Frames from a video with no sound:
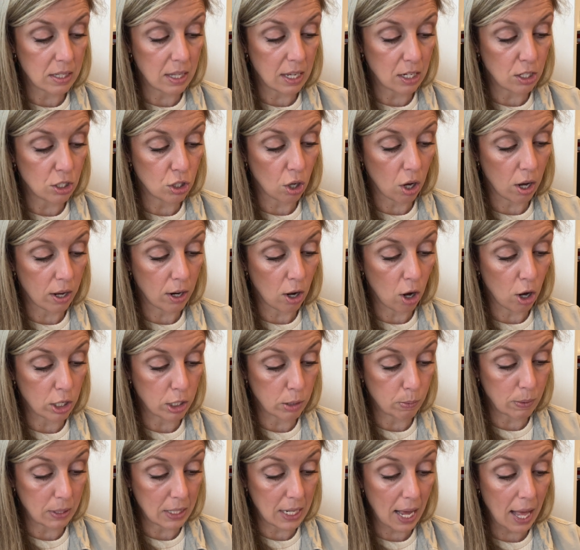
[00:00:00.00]
they sought
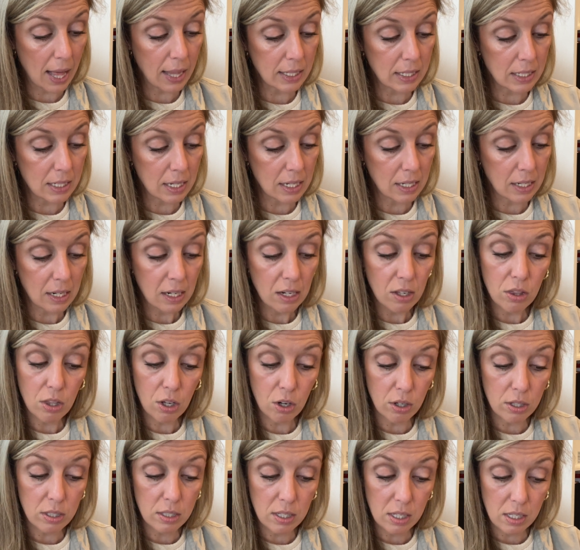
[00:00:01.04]
hospitality needed
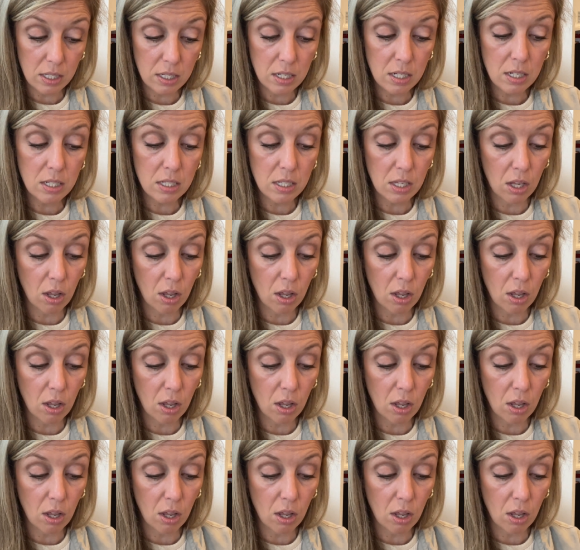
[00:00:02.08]
their assistance